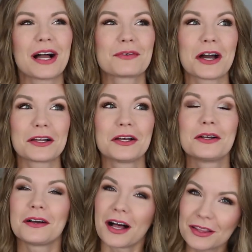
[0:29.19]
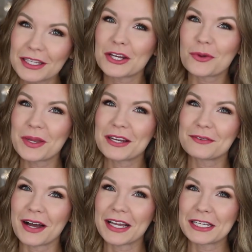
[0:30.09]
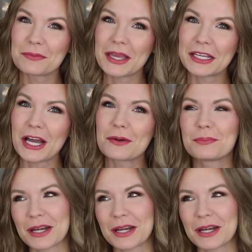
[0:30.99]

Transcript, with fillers: I've got a little bit of high-end makeup,